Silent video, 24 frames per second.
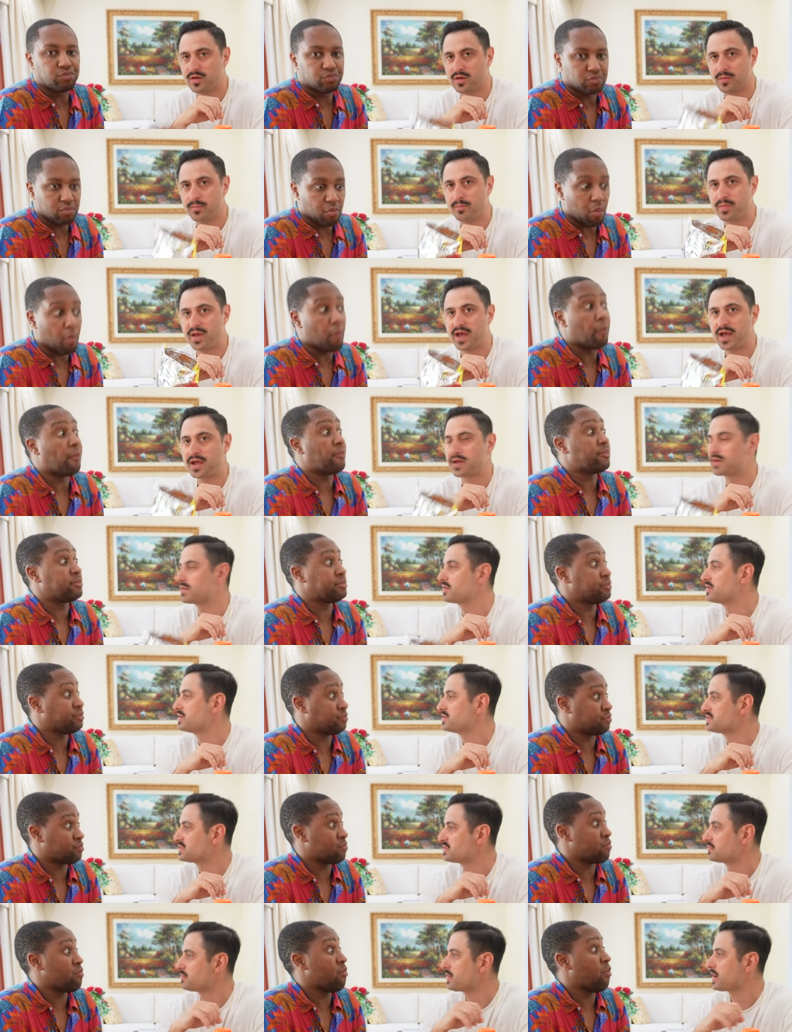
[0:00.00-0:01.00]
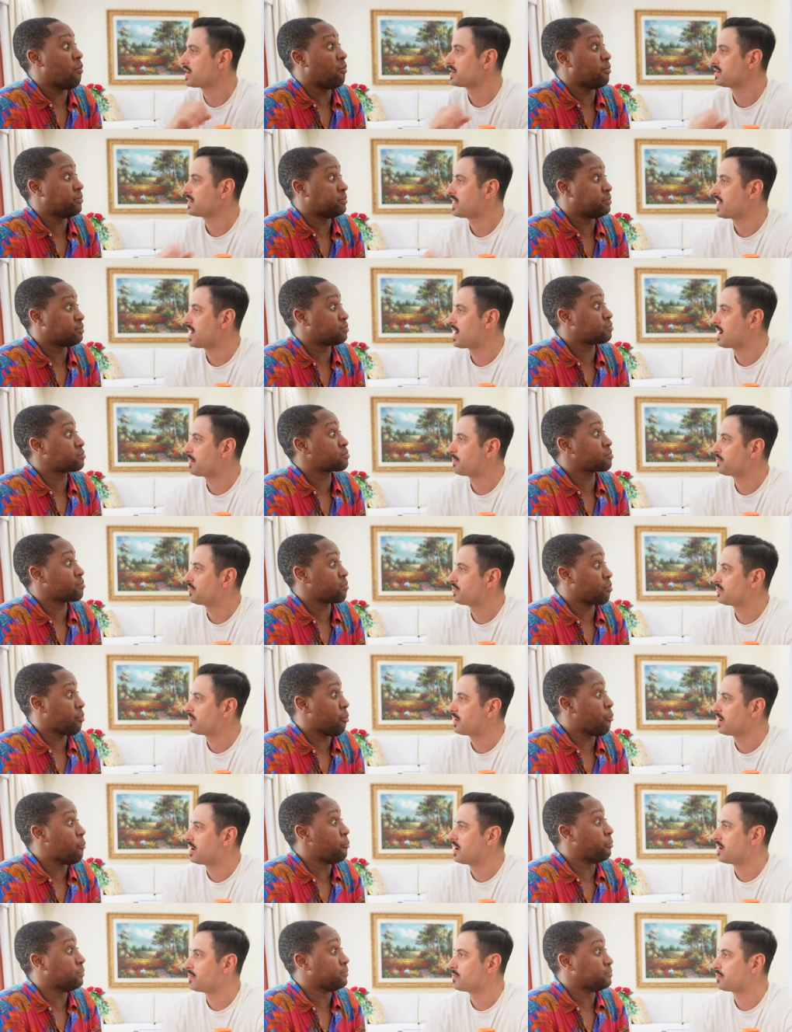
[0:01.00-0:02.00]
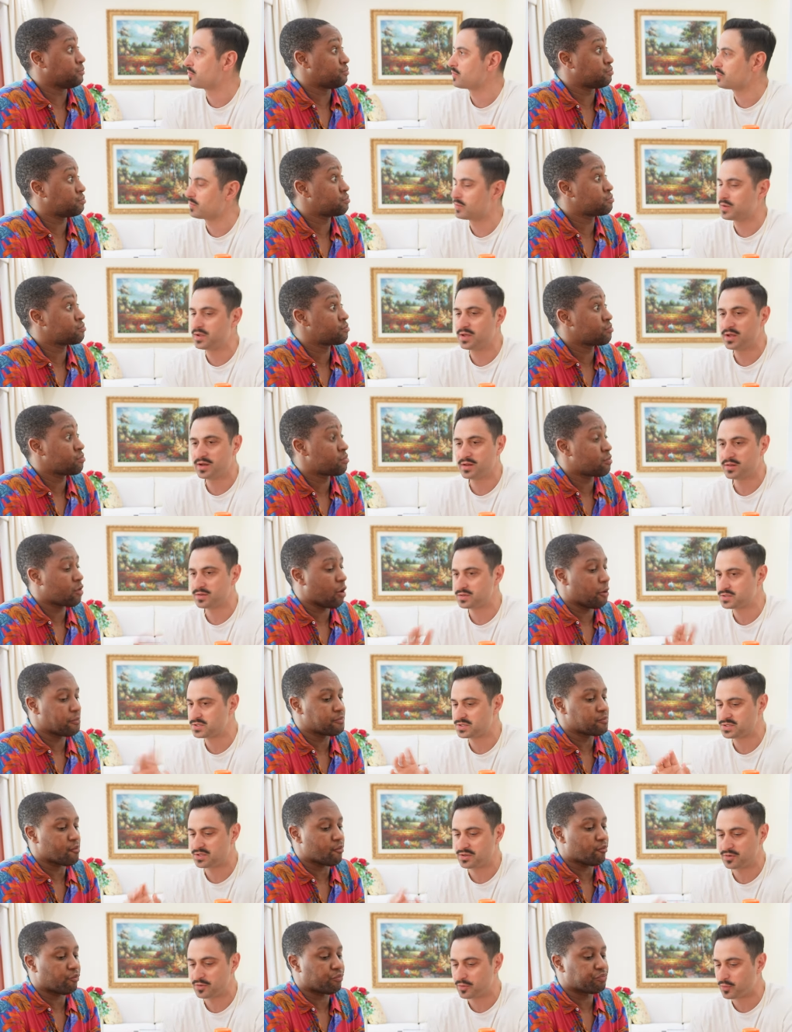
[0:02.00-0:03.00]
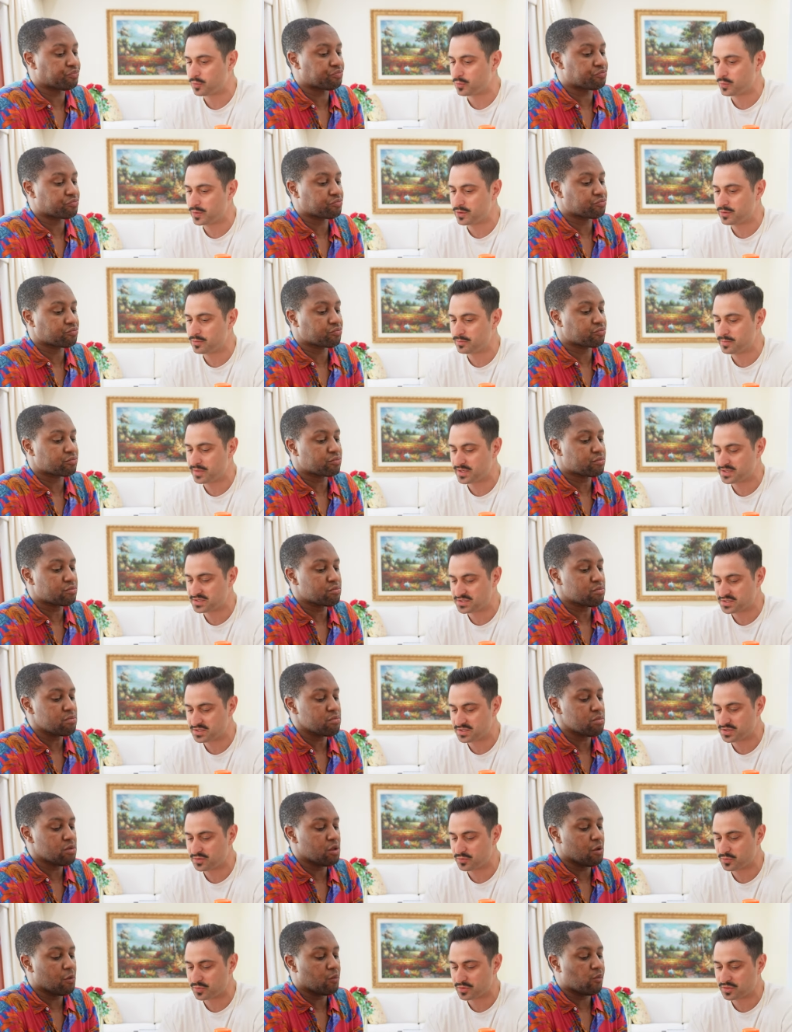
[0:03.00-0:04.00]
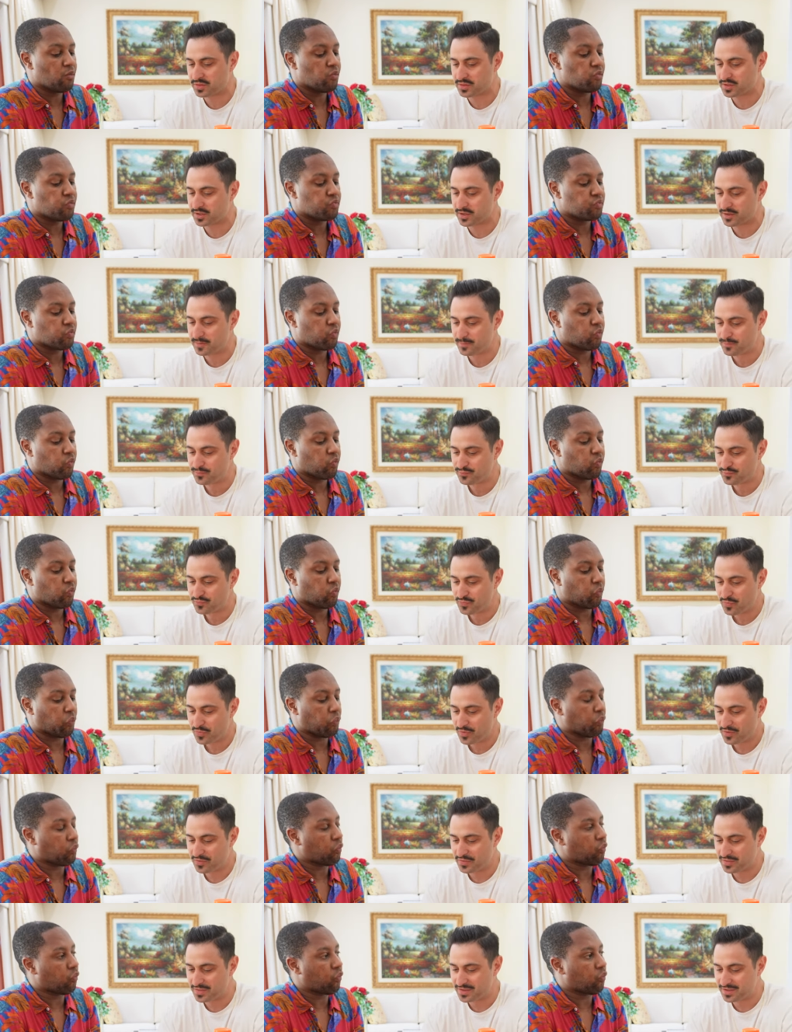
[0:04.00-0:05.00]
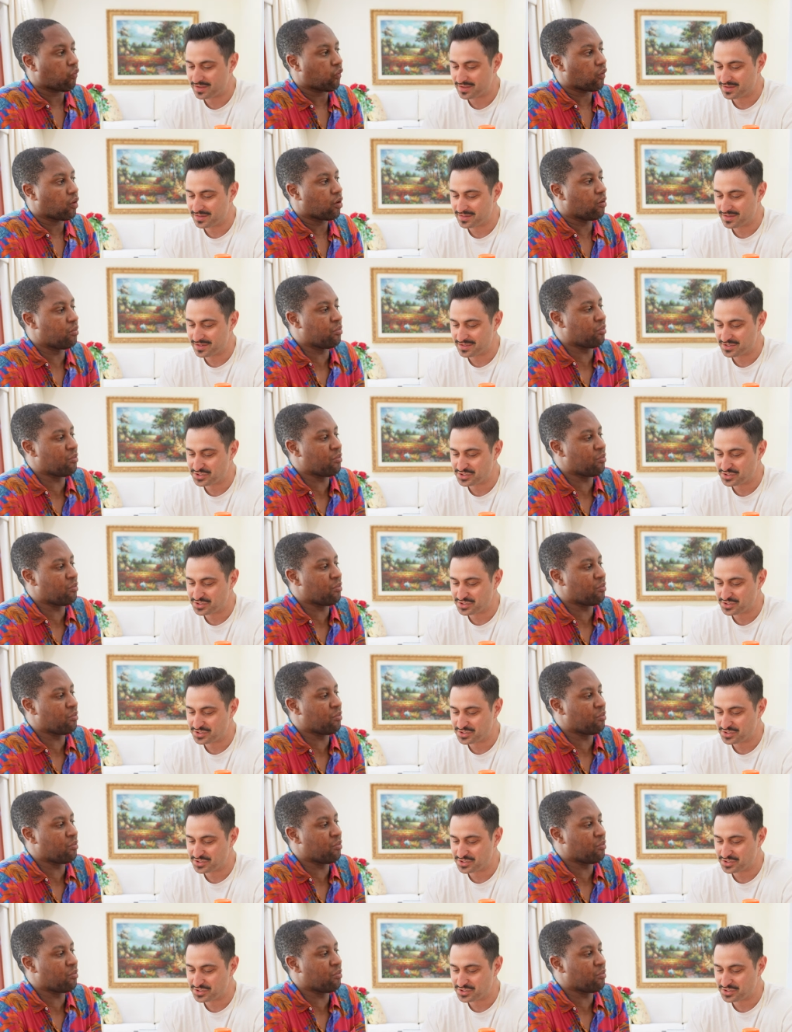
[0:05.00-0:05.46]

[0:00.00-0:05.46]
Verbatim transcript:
Speaker 1: a bag of these in my lap, mm. um, getting the steering wheel messy with the the, the